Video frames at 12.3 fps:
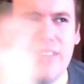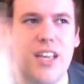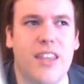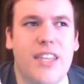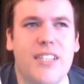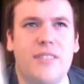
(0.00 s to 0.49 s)

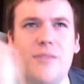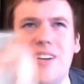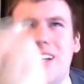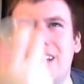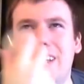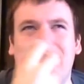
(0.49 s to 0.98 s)
This
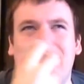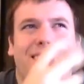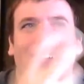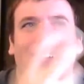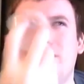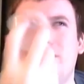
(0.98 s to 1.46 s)
one
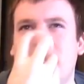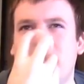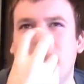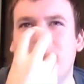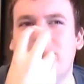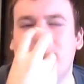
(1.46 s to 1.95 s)

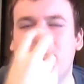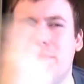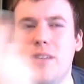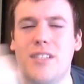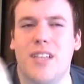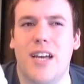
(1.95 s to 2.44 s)

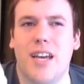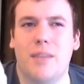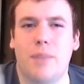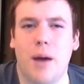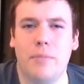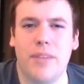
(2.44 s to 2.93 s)
smells
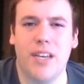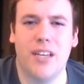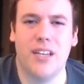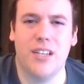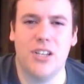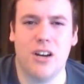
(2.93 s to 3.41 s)
like
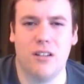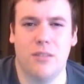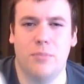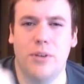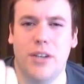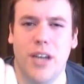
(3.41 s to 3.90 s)
pumpkin and
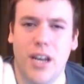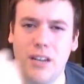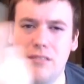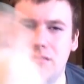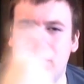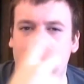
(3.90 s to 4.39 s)
chocolate
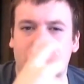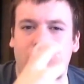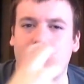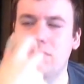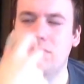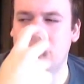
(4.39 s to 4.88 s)
pudding to me.